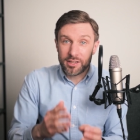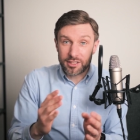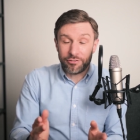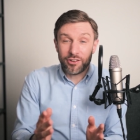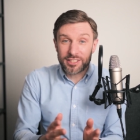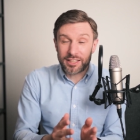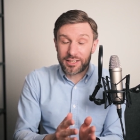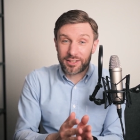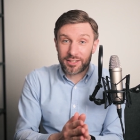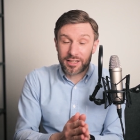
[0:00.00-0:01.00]
So the first thing
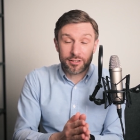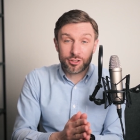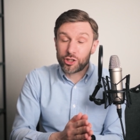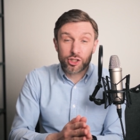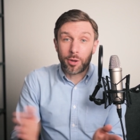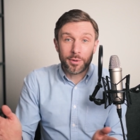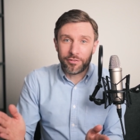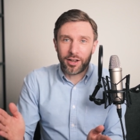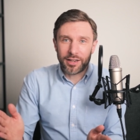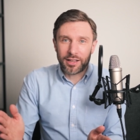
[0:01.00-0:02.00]
is that the cells just stop
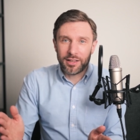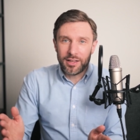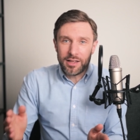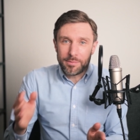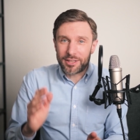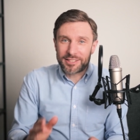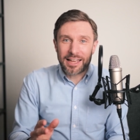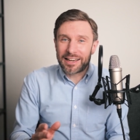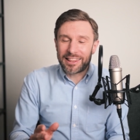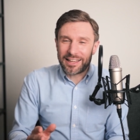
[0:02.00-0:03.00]
dividing. But the
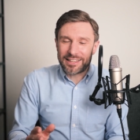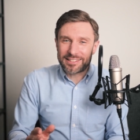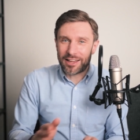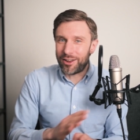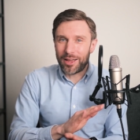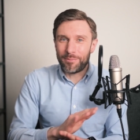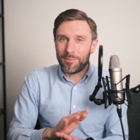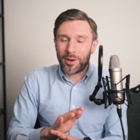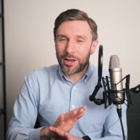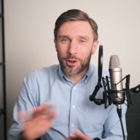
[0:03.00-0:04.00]
second thing is, and I
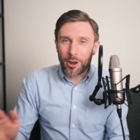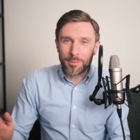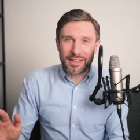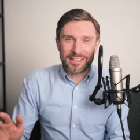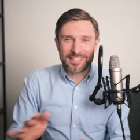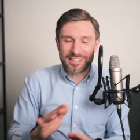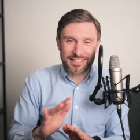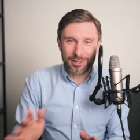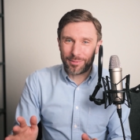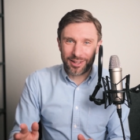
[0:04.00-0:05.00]
am by no means a
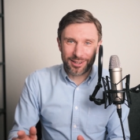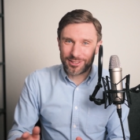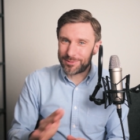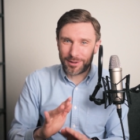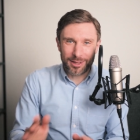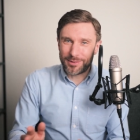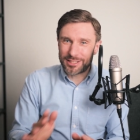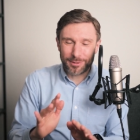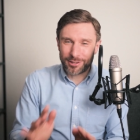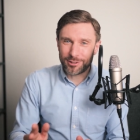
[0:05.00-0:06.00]
cell biologist, by no
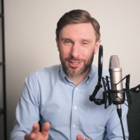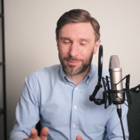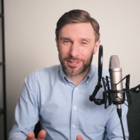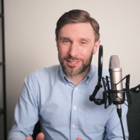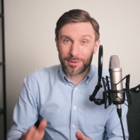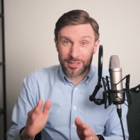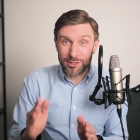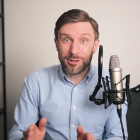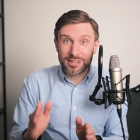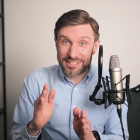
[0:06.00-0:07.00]
means a microscopist, but
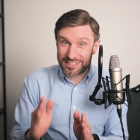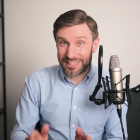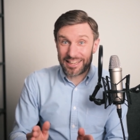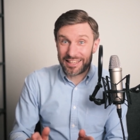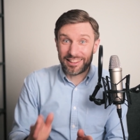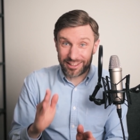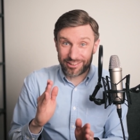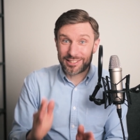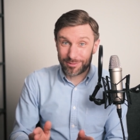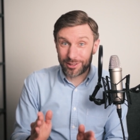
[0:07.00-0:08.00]
you can see that there
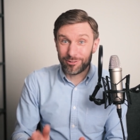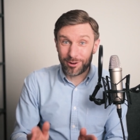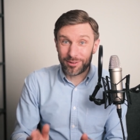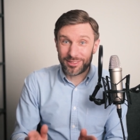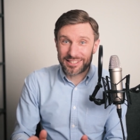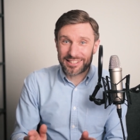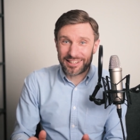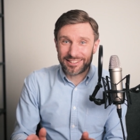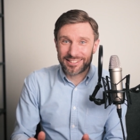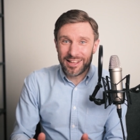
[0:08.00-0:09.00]
is something wrong with these
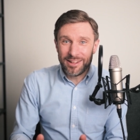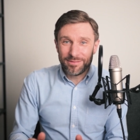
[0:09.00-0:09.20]
cells.